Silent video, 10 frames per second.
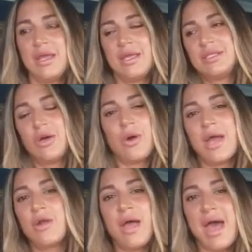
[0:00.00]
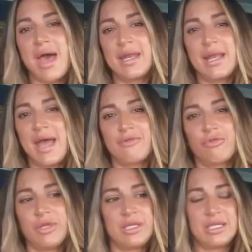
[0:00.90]
So I didn't have a
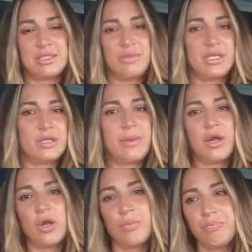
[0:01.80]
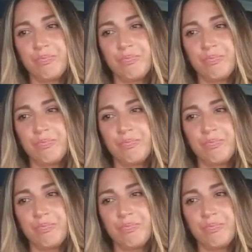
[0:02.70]
really nice opinion about her.